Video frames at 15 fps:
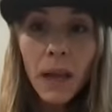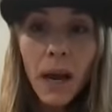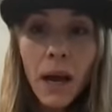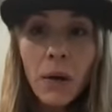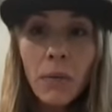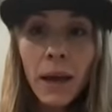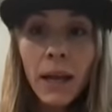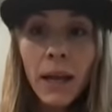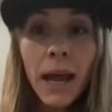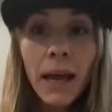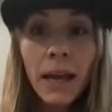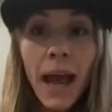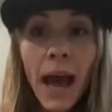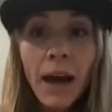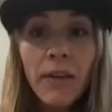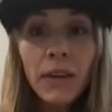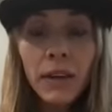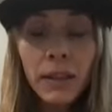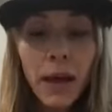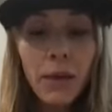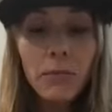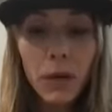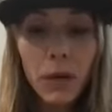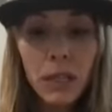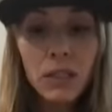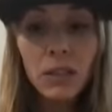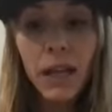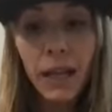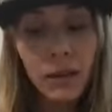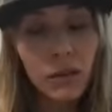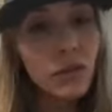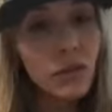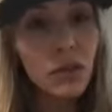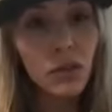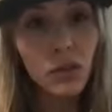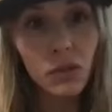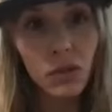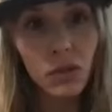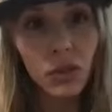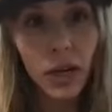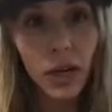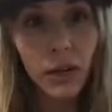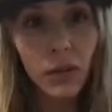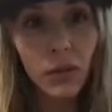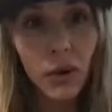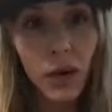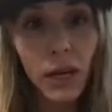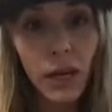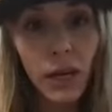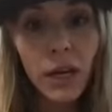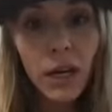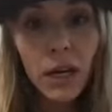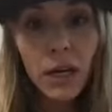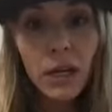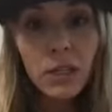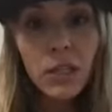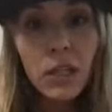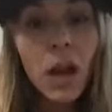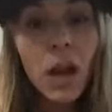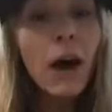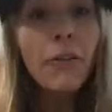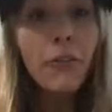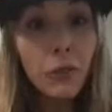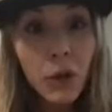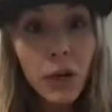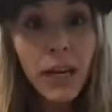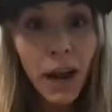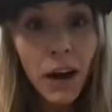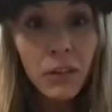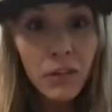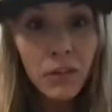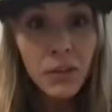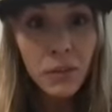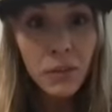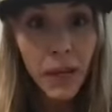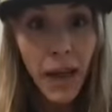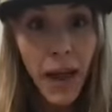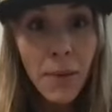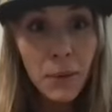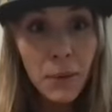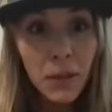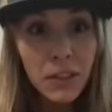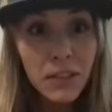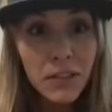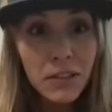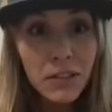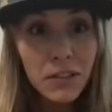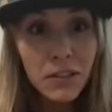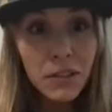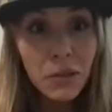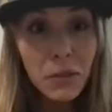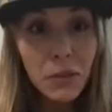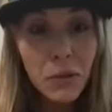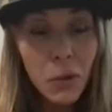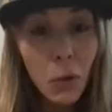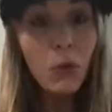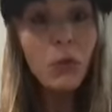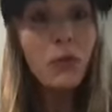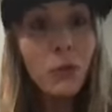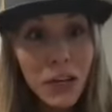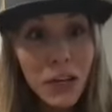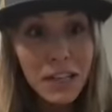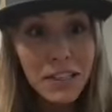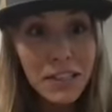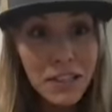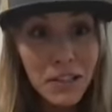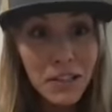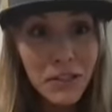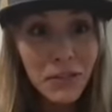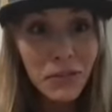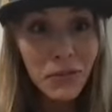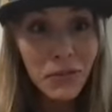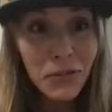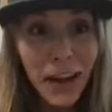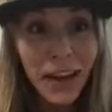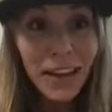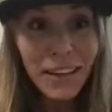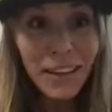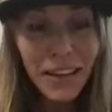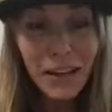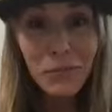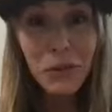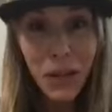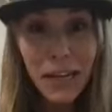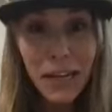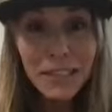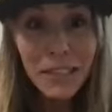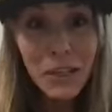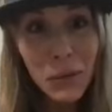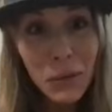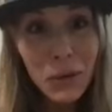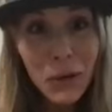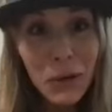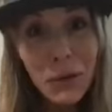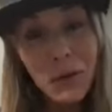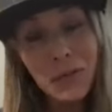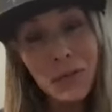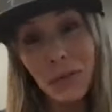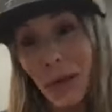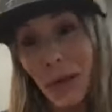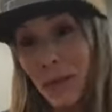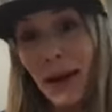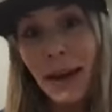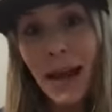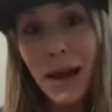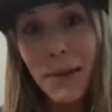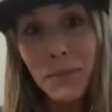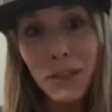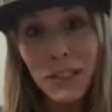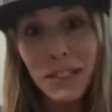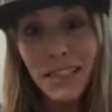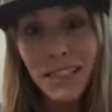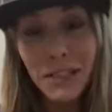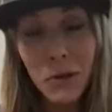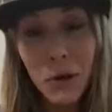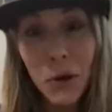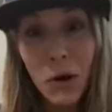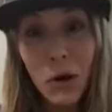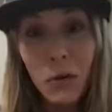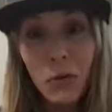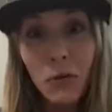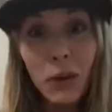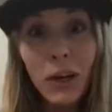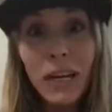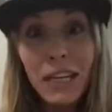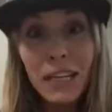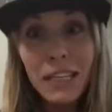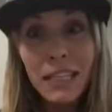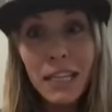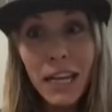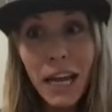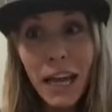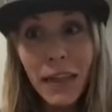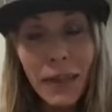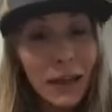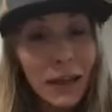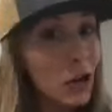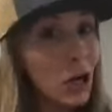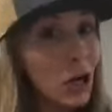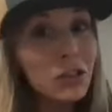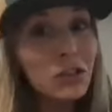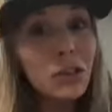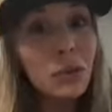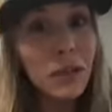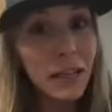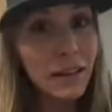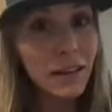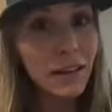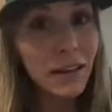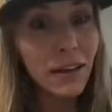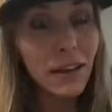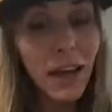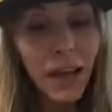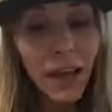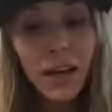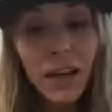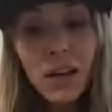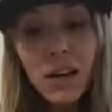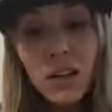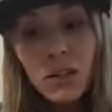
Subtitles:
And having that mental and physical strength, right? To not freak out if something happens or freeze, right? Like the last thing you want to do if something bad happens is freeze and then not do anything, okay?